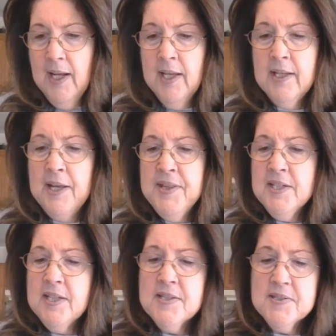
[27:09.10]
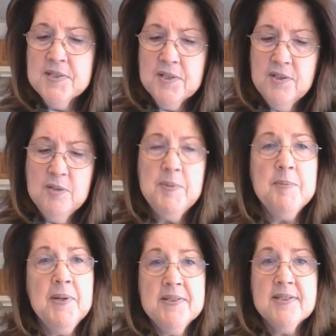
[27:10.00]
And I think that this is going to be
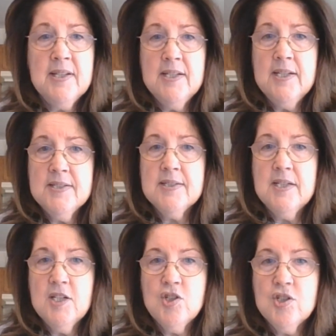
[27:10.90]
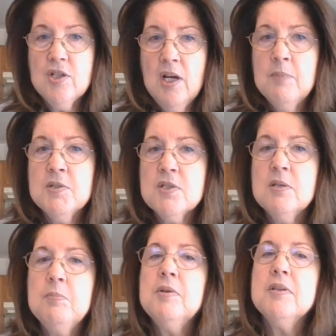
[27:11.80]
my Sunday stitch. I'm just
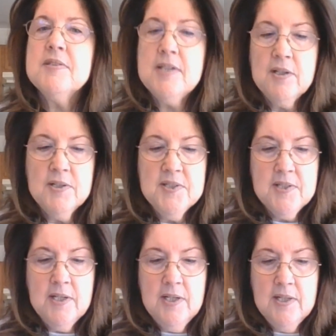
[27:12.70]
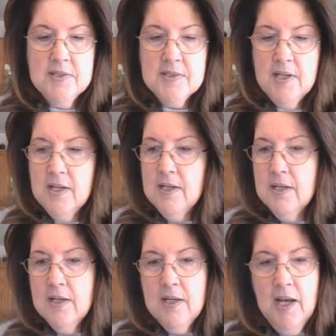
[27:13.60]
going to pull this out on Sundays
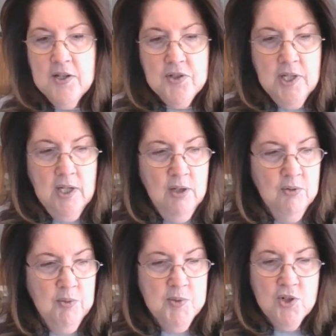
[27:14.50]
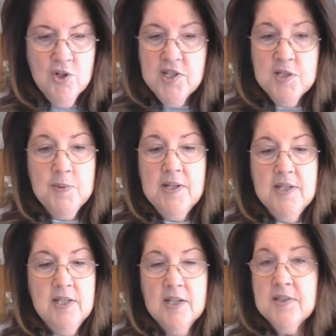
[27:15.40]
after I get home from church. That's what I
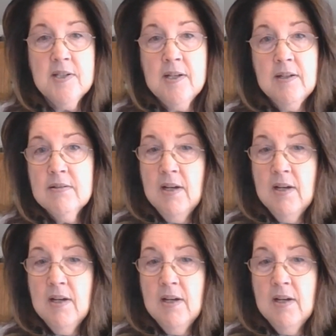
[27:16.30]
did yesterday.